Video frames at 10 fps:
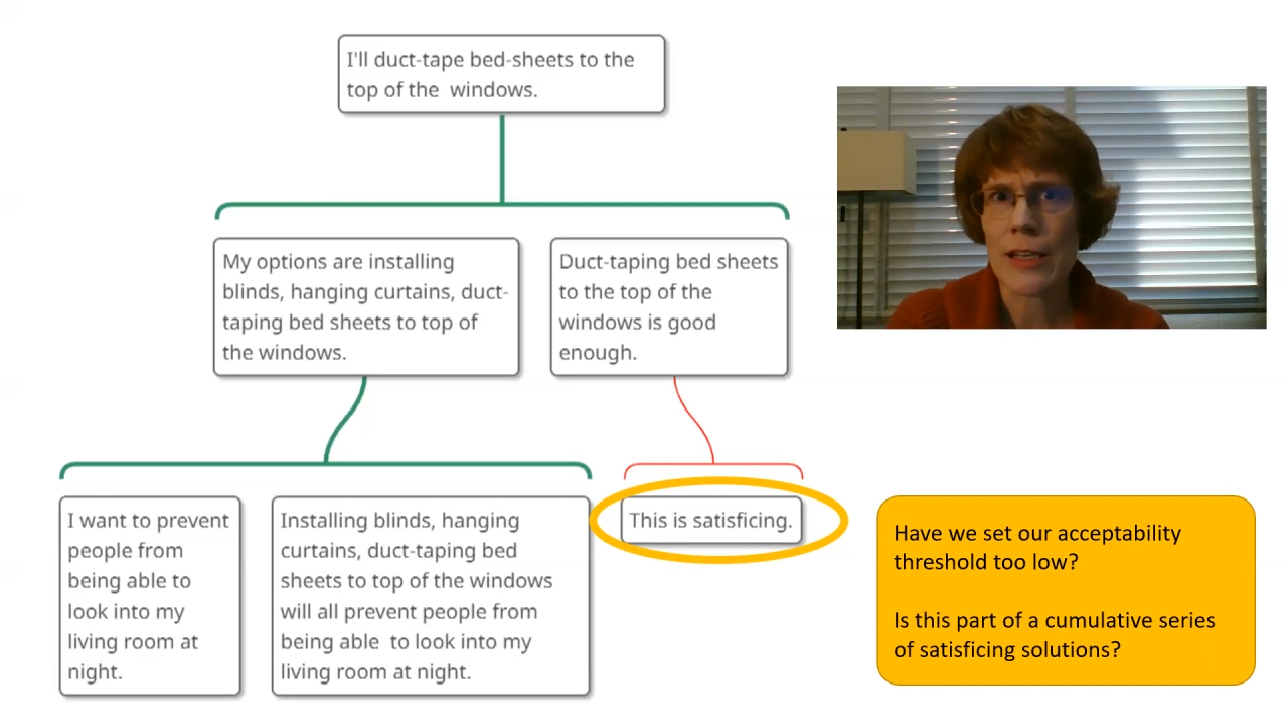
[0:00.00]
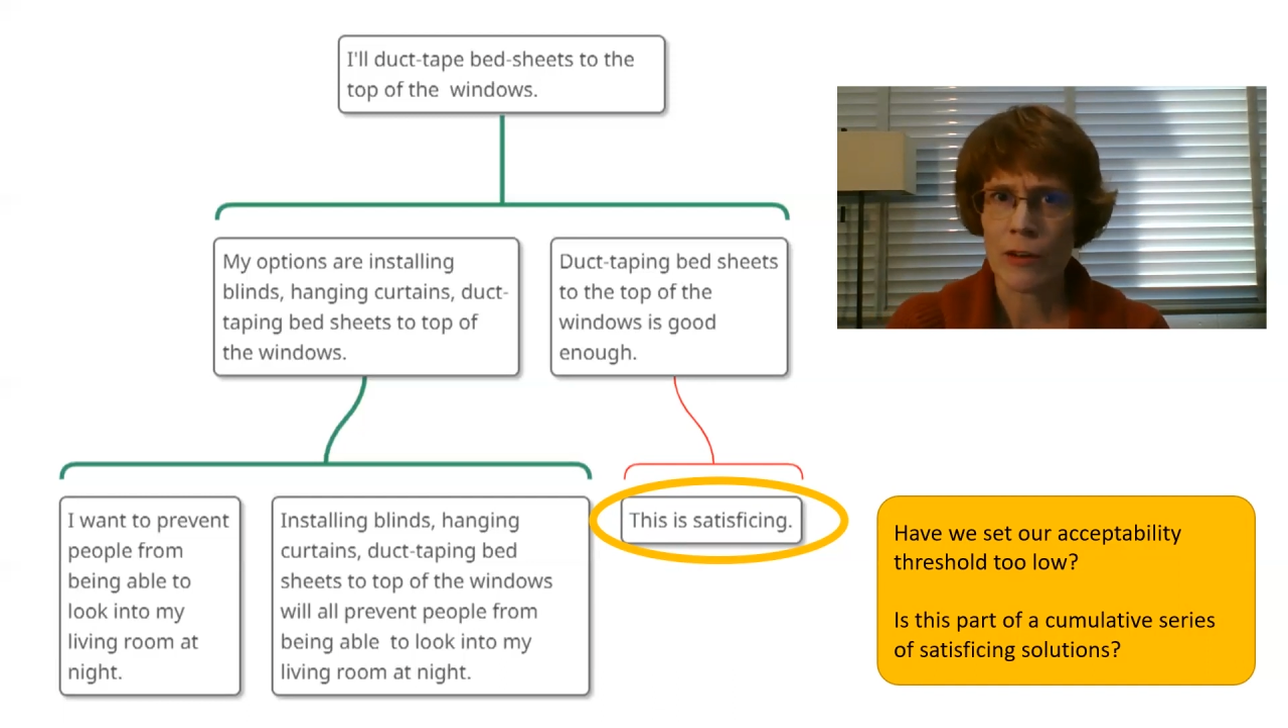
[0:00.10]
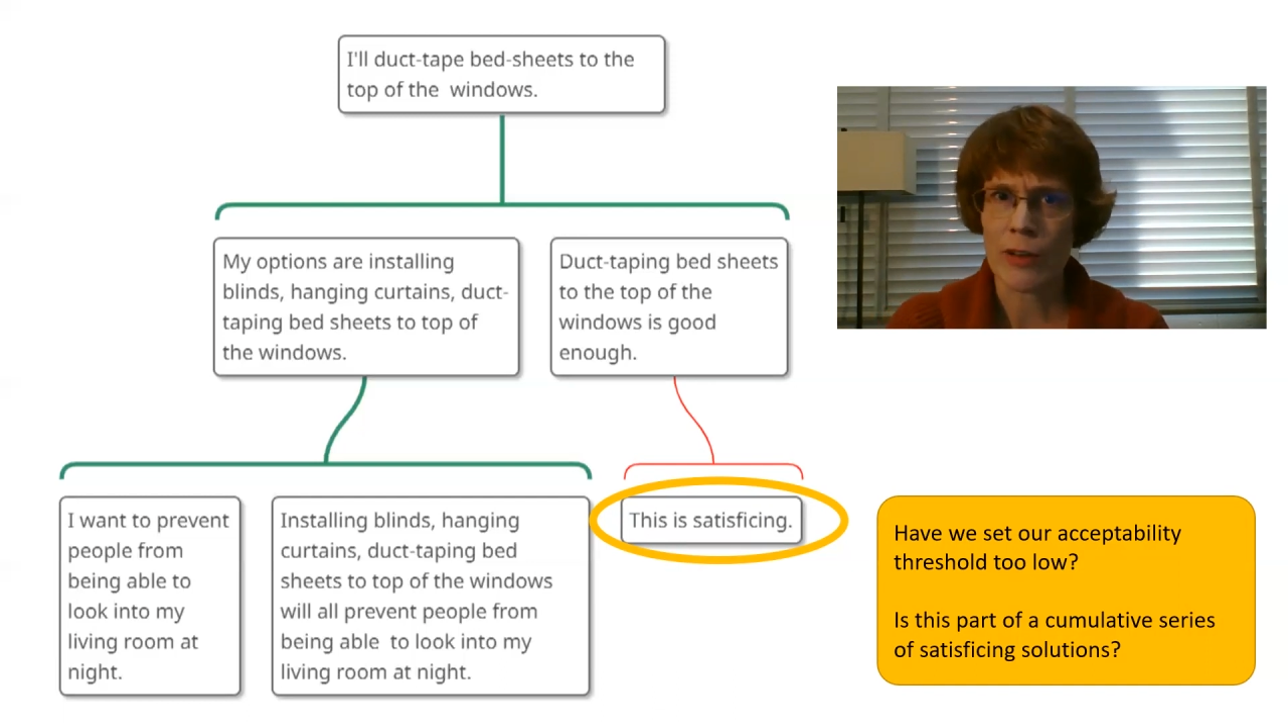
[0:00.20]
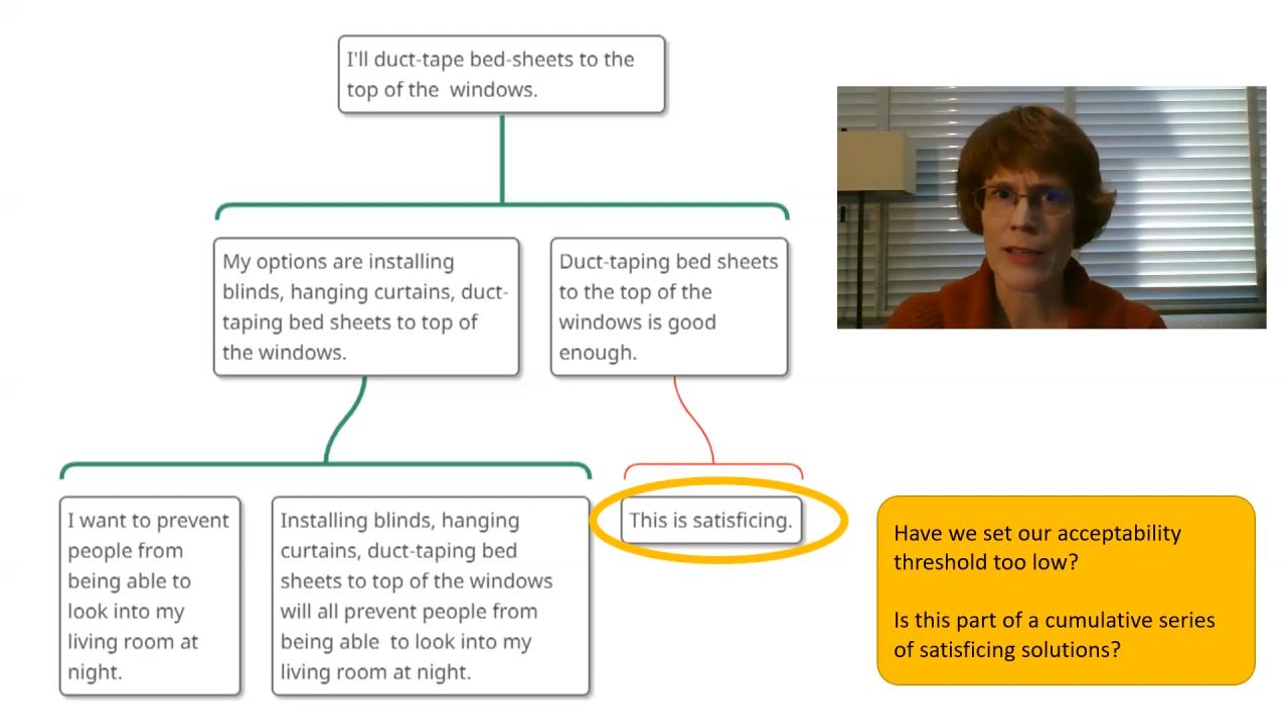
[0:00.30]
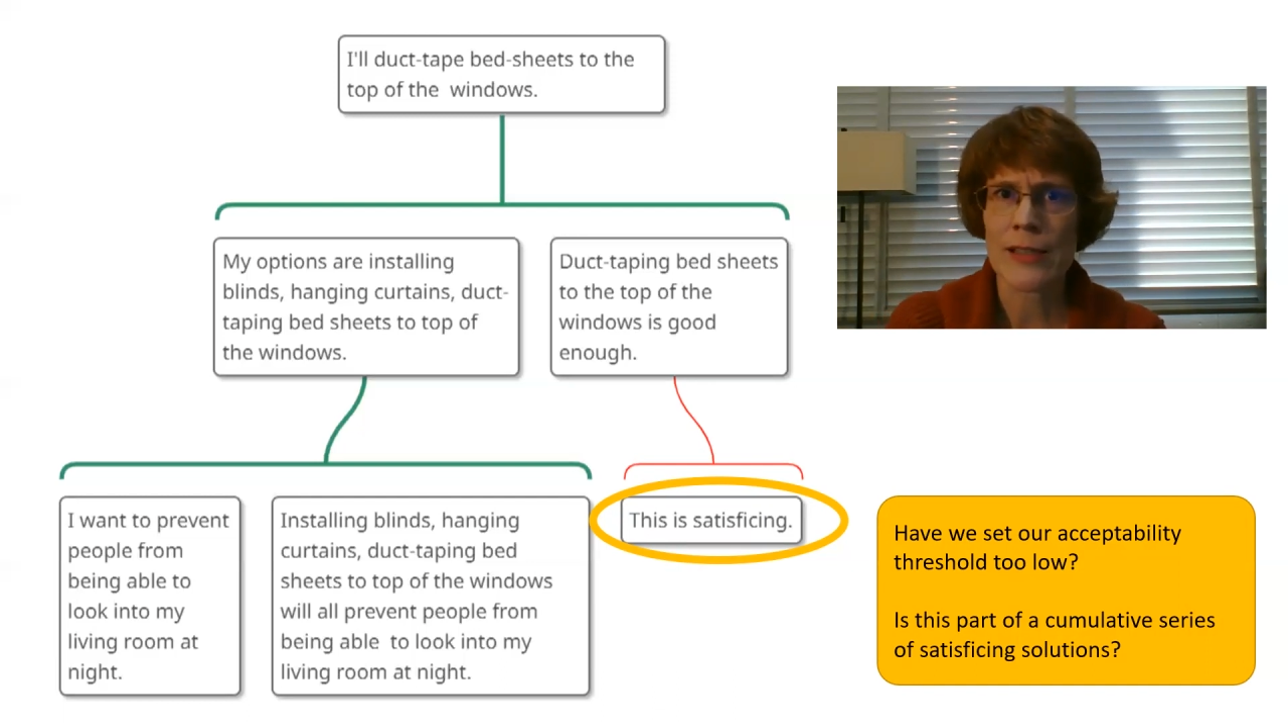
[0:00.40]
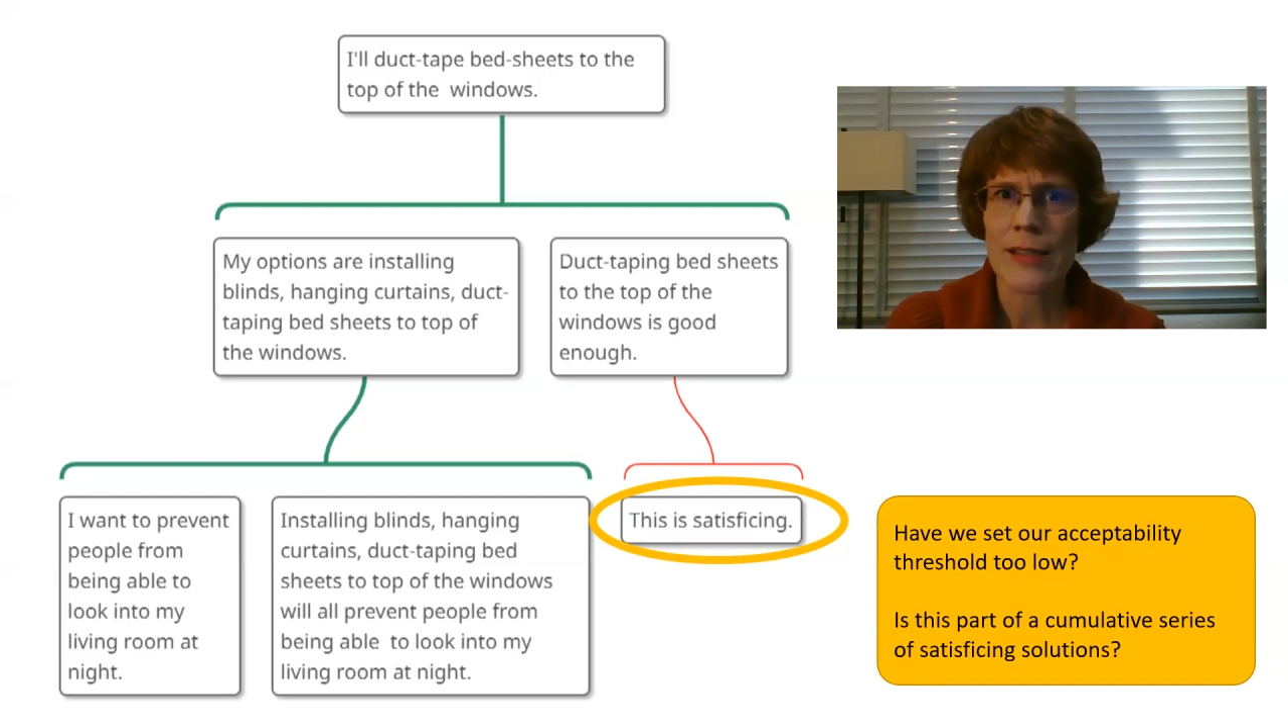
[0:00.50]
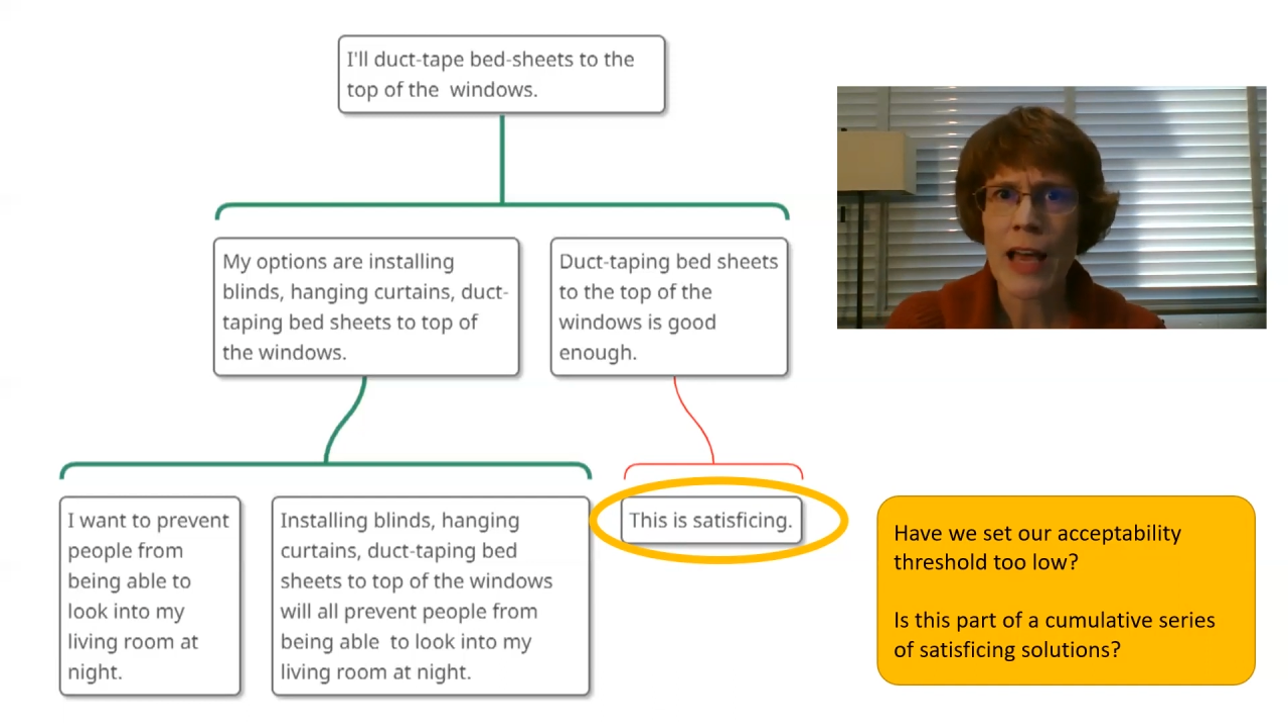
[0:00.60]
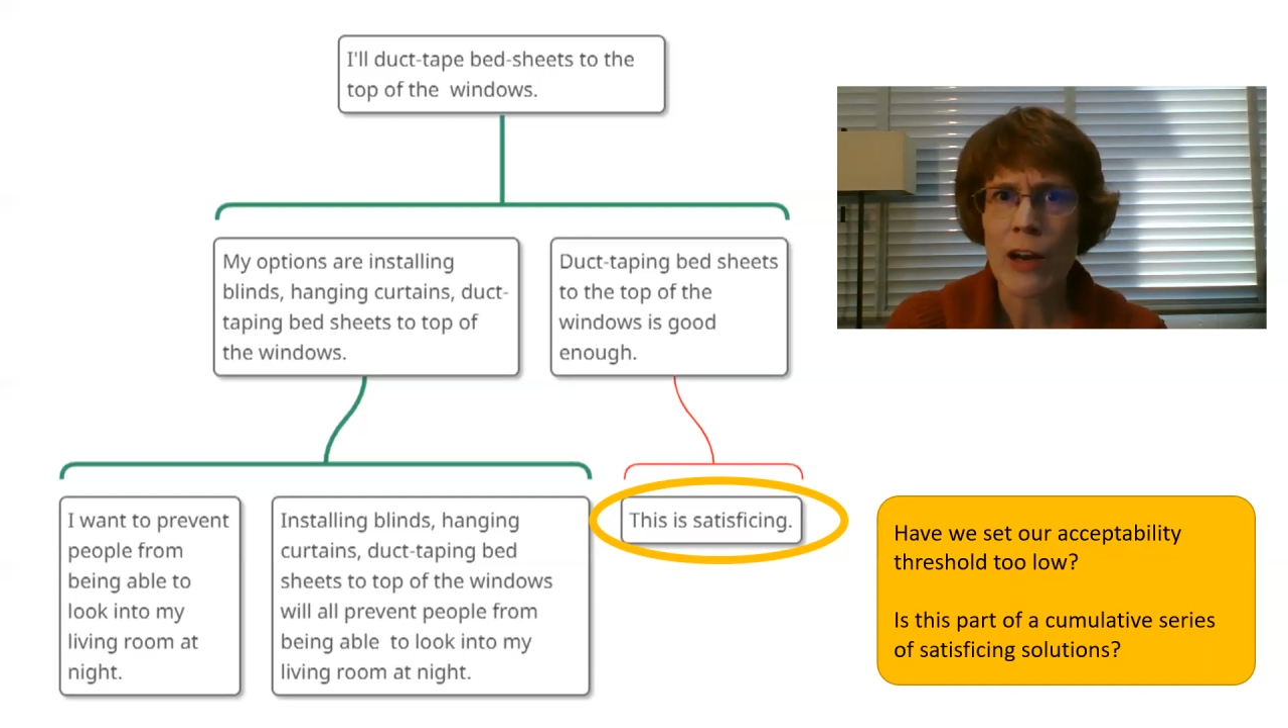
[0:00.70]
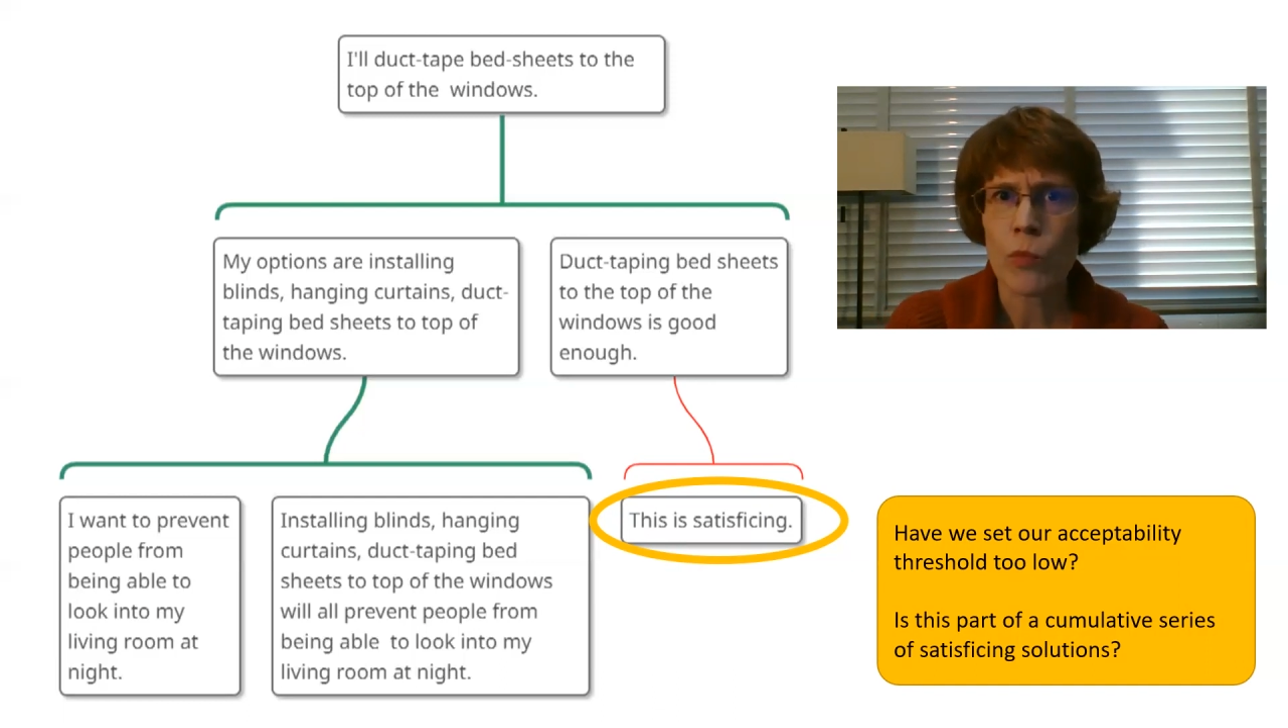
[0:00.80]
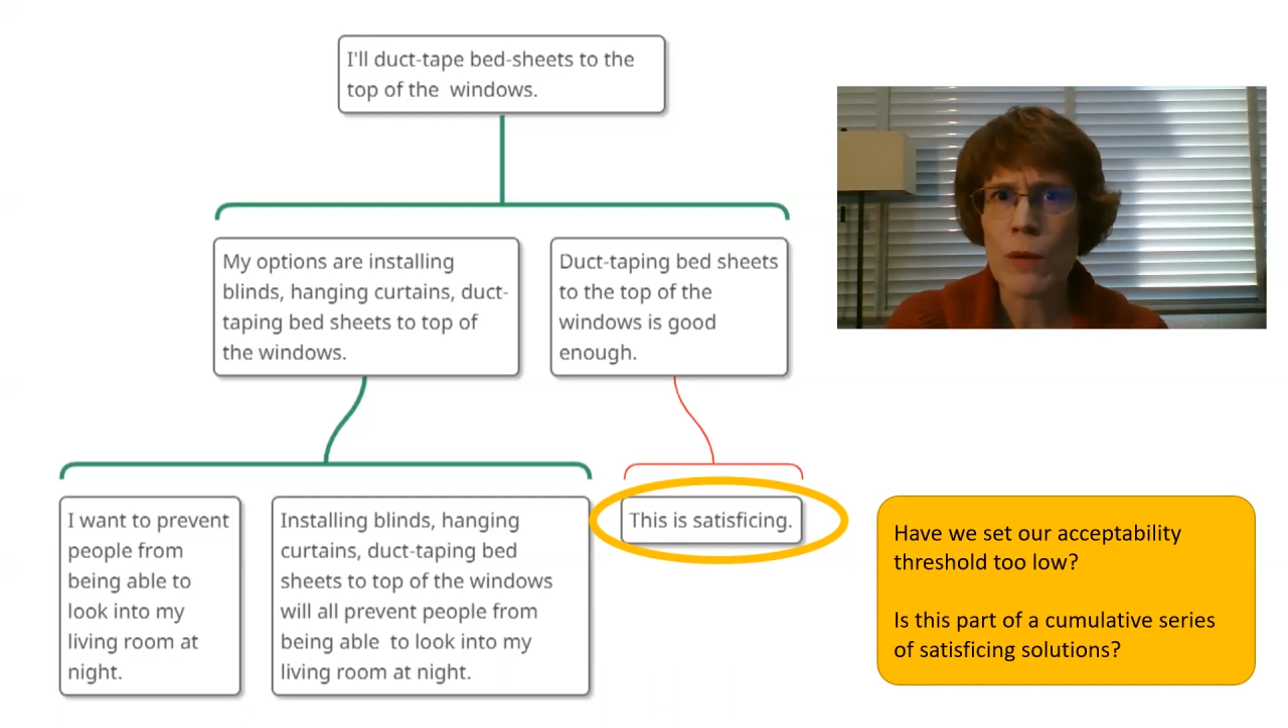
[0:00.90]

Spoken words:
here is that